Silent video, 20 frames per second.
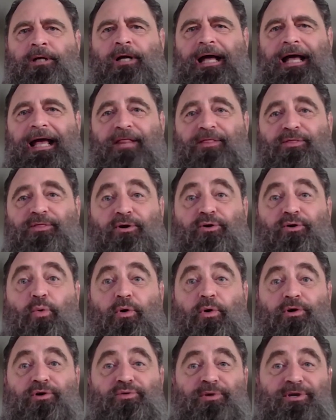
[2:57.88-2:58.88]
and third
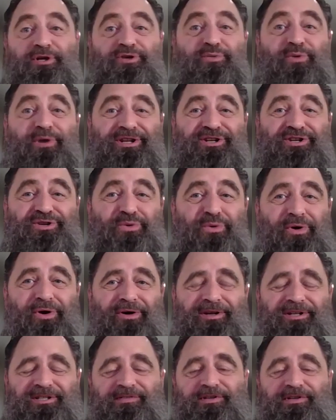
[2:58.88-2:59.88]
quarter 2022
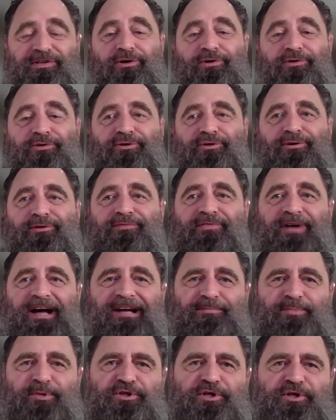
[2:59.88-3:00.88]
earnings of
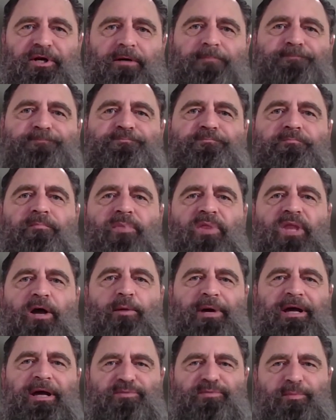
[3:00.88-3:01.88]
$1.35 per share. Now,
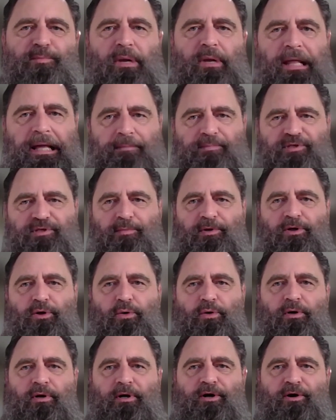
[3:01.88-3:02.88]
management blames some of the
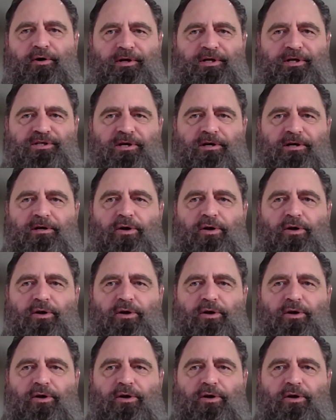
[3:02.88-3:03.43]
lower earnings on